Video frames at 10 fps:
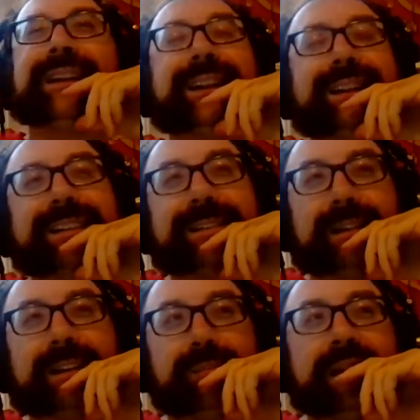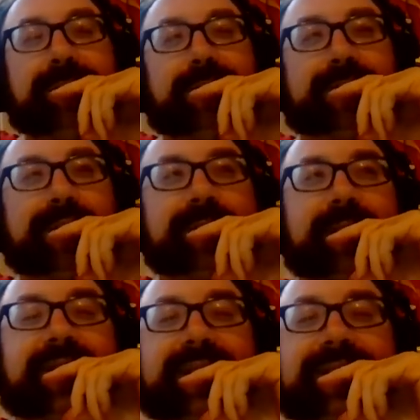I think these people are supposed to be
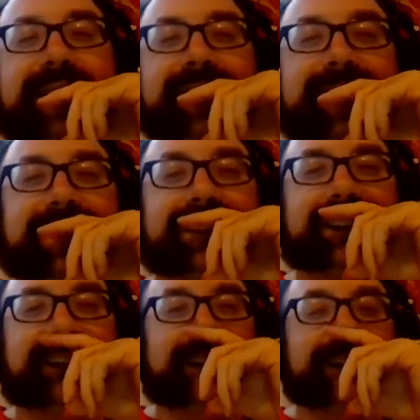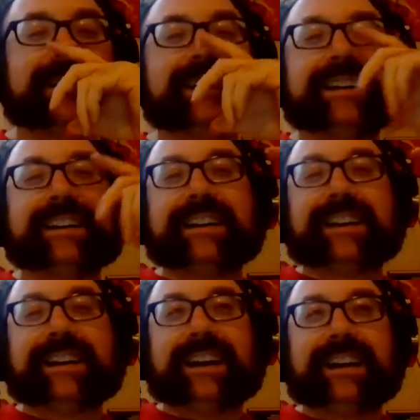15, 16,
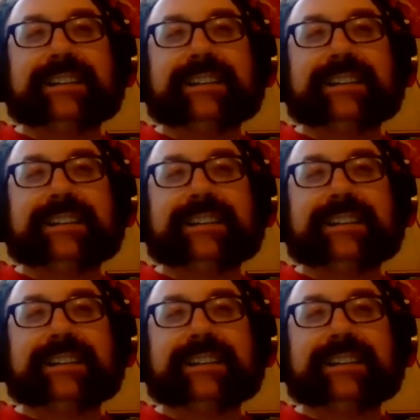and